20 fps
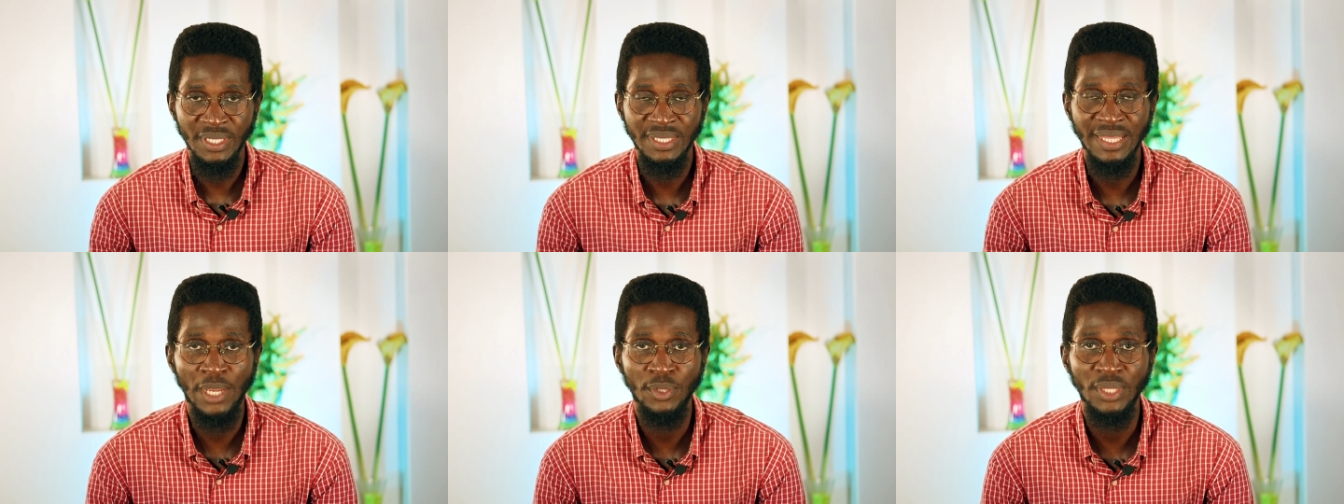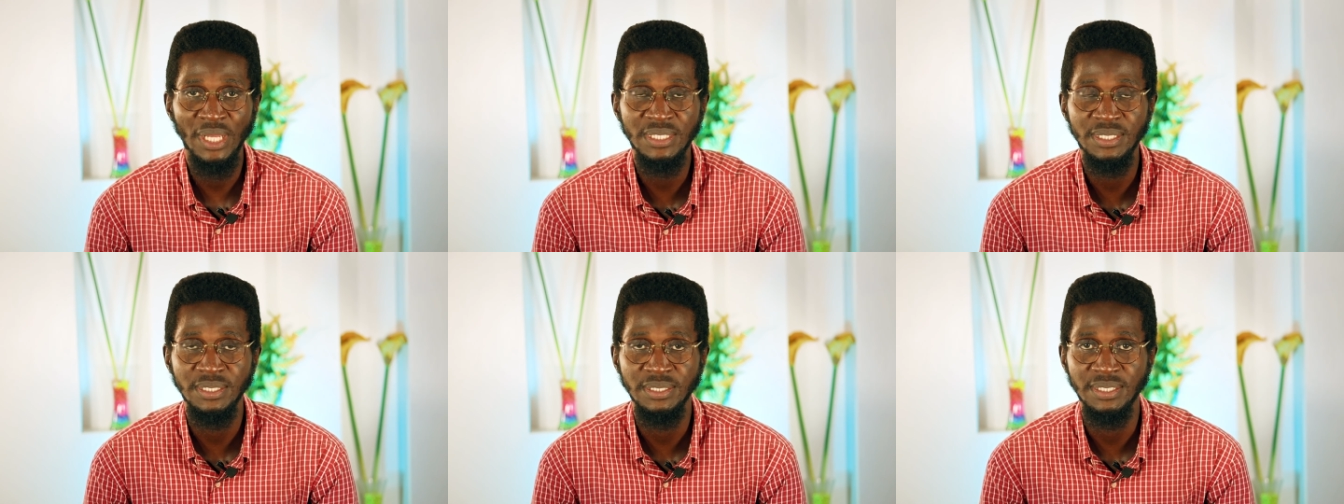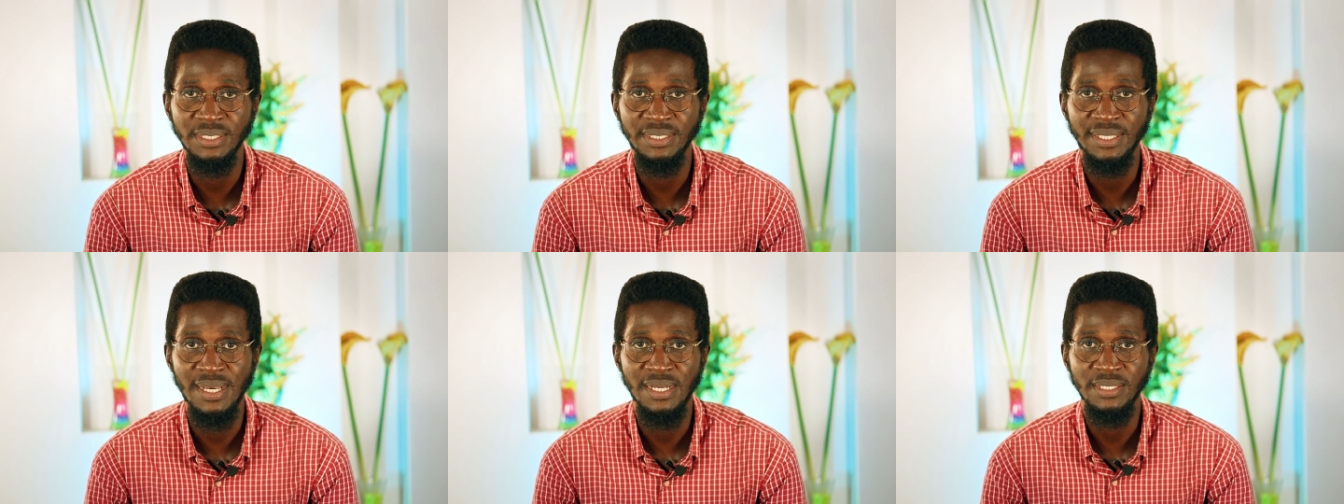Now that
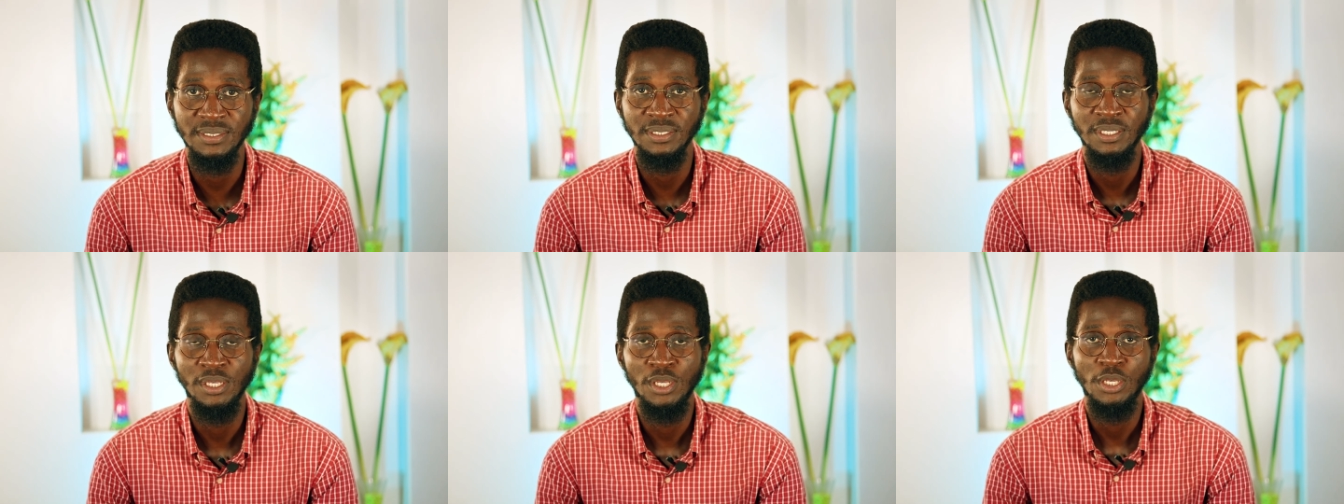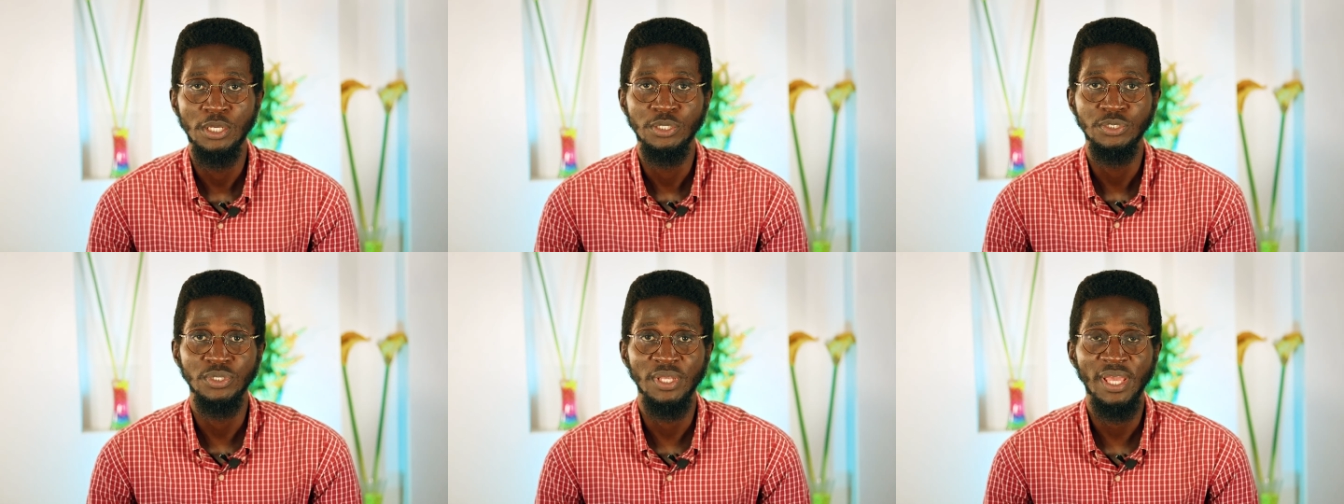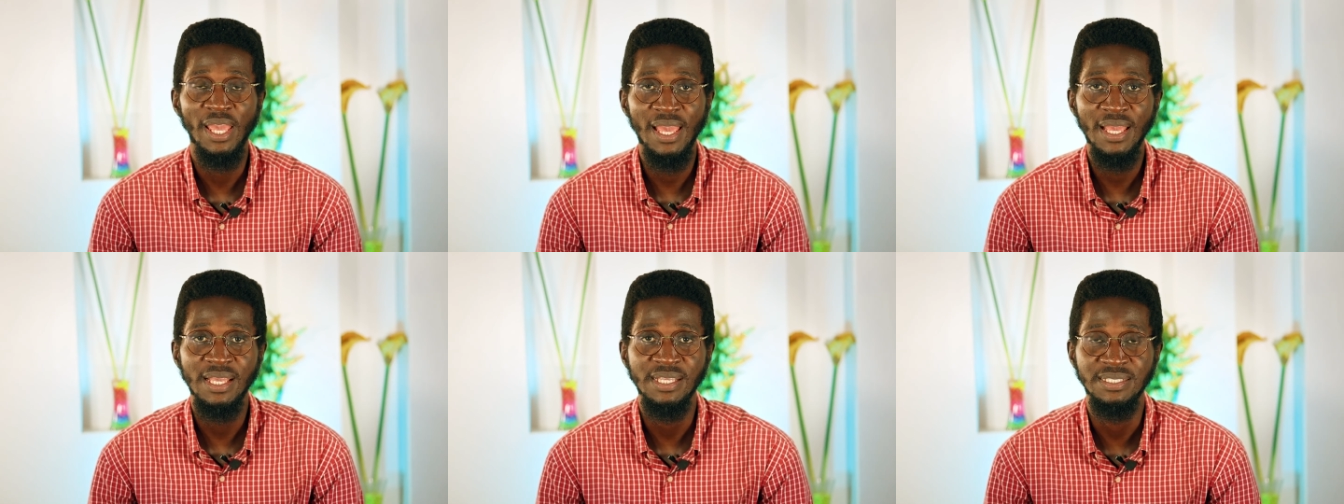is the task. So
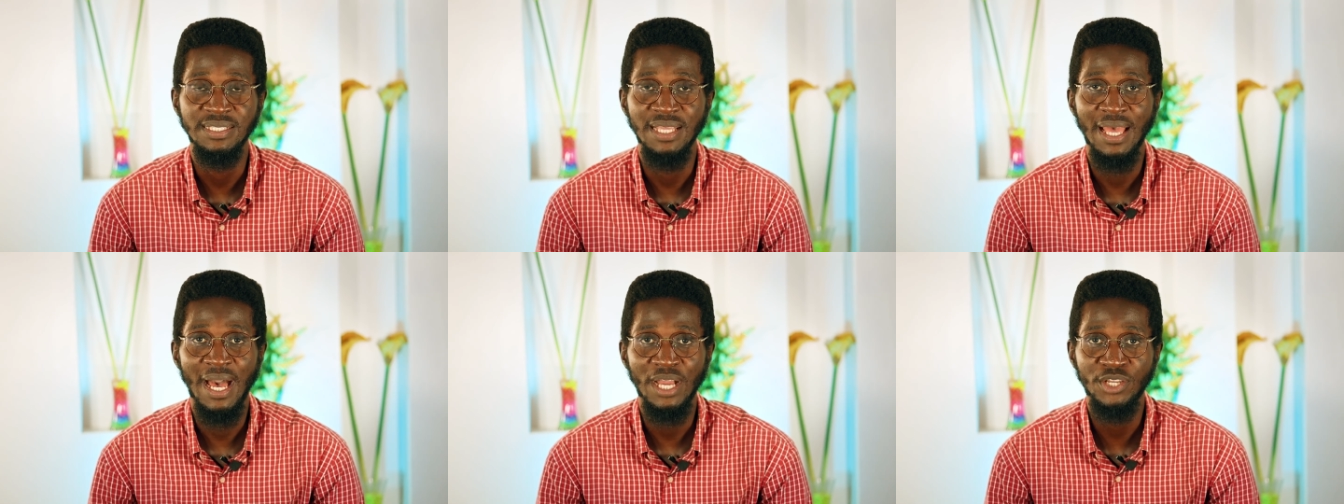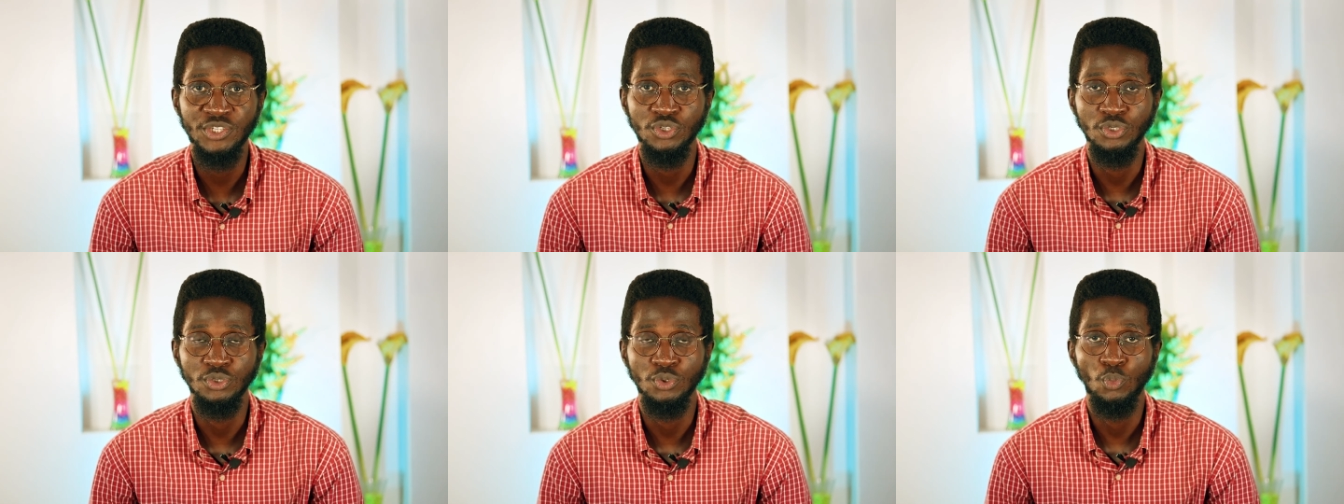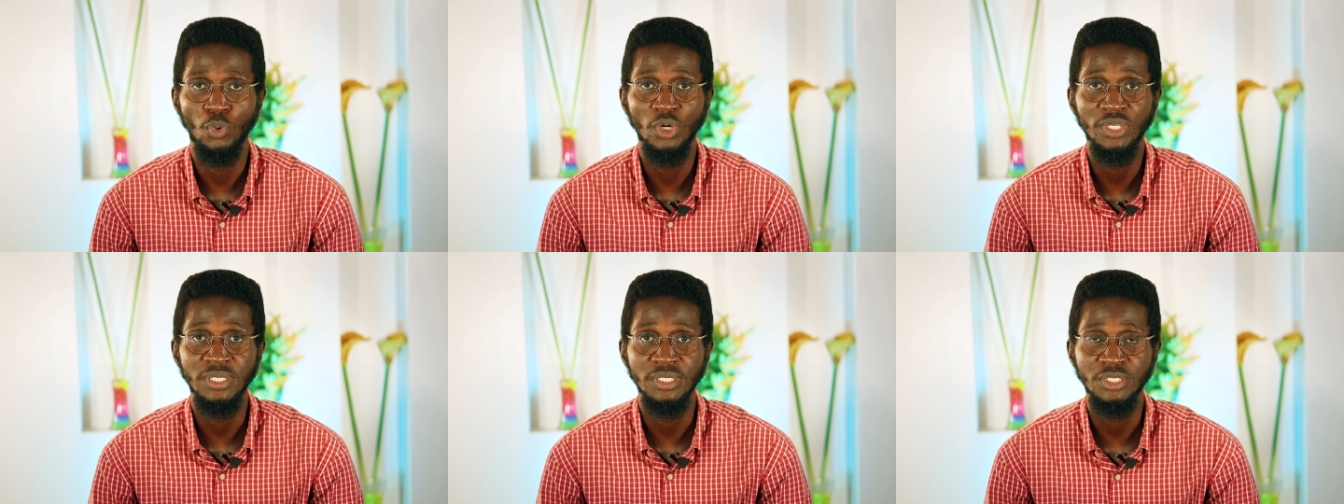A is the
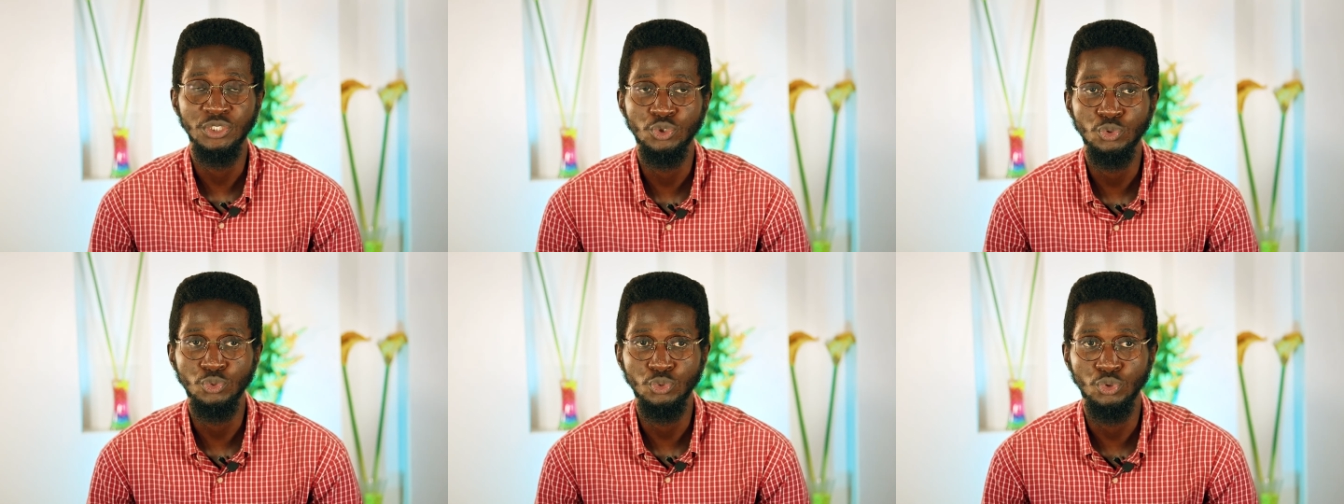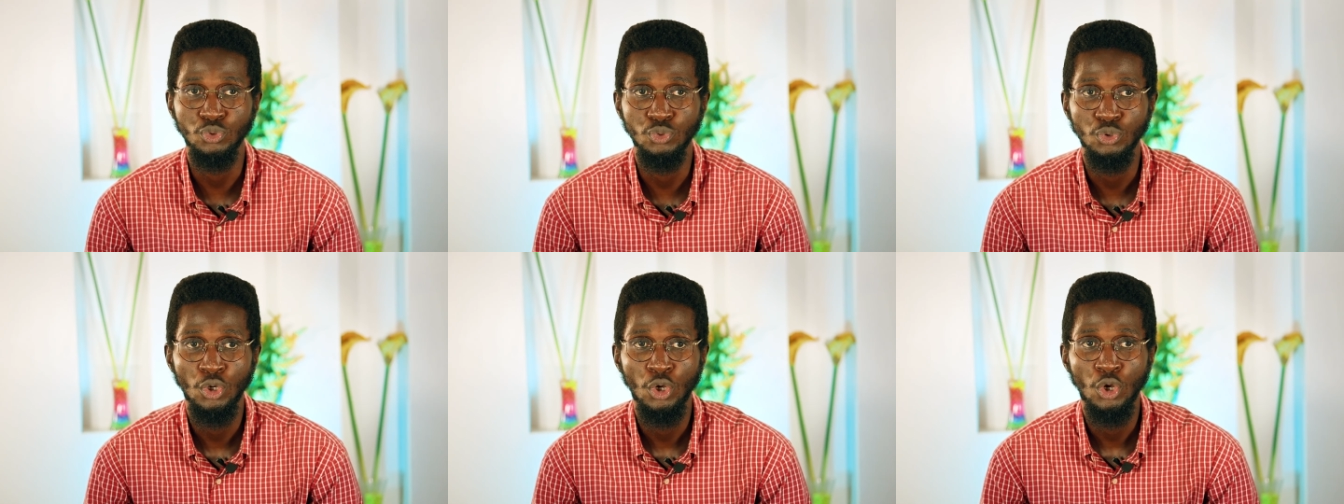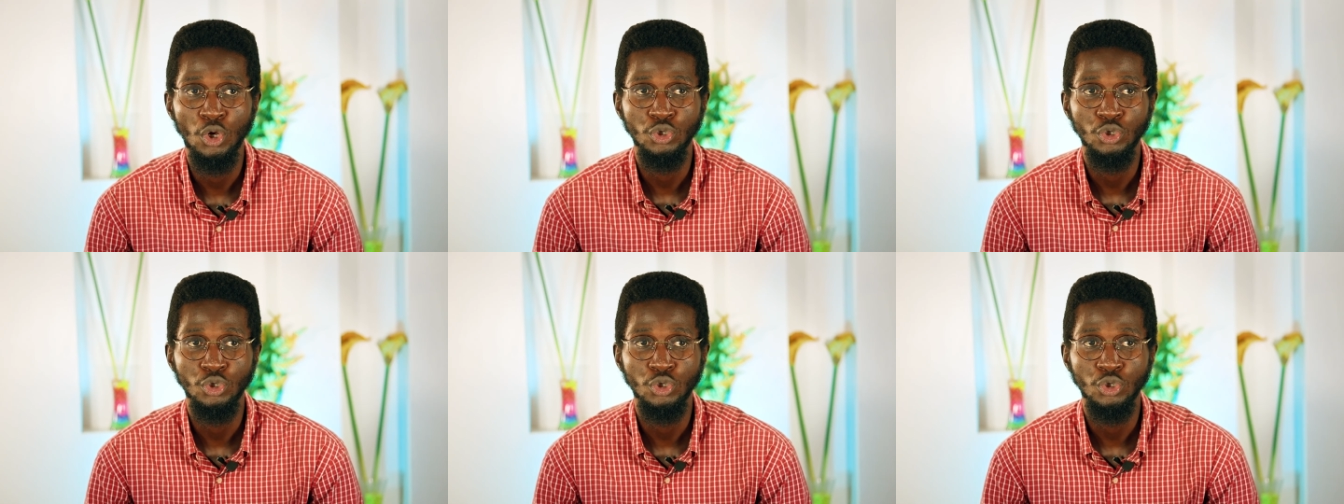action. What did you do?